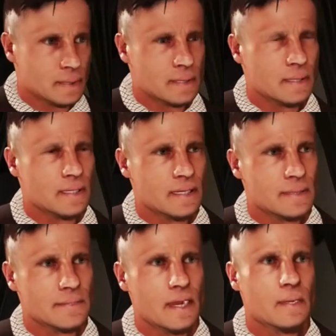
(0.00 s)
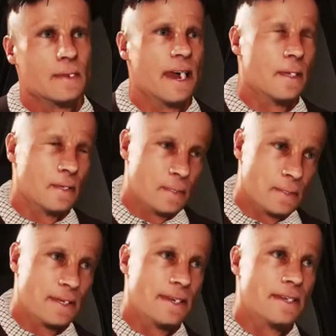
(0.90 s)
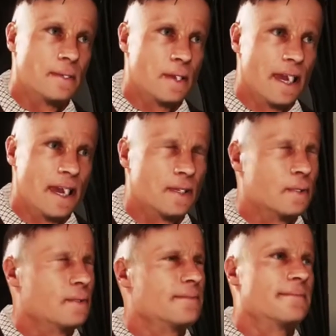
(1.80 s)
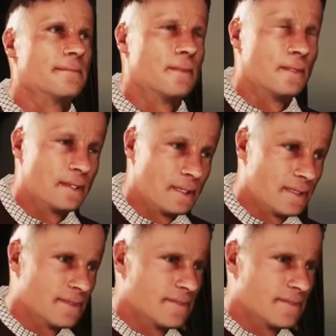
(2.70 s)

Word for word: Simply put, they booked you tonight in a non-title match against your opponent at